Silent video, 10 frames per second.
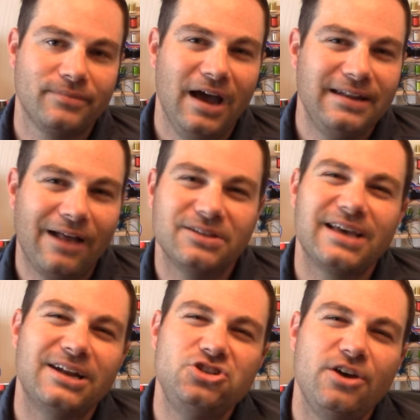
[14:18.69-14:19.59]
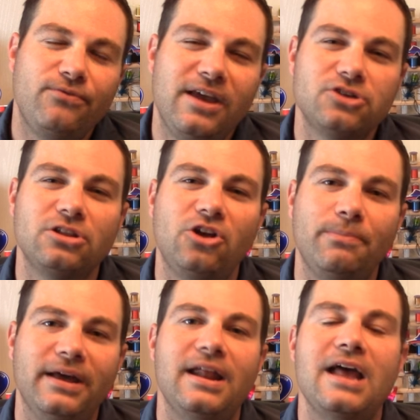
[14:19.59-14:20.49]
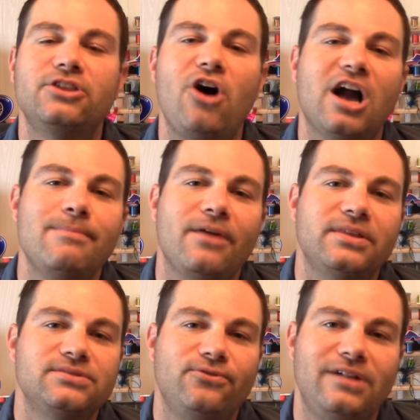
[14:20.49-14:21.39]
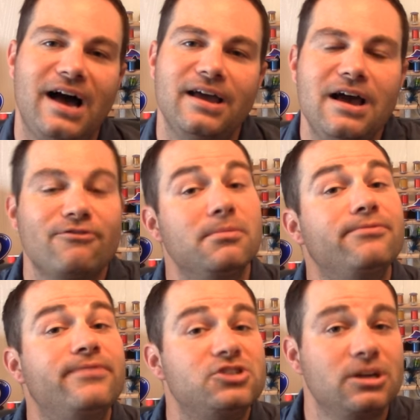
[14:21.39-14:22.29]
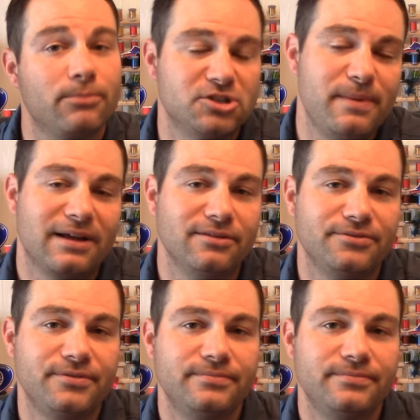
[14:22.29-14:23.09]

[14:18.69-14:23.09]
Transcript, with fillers: Now let's kind of shift gears a little bit and talk about this fly from a fishing perspective.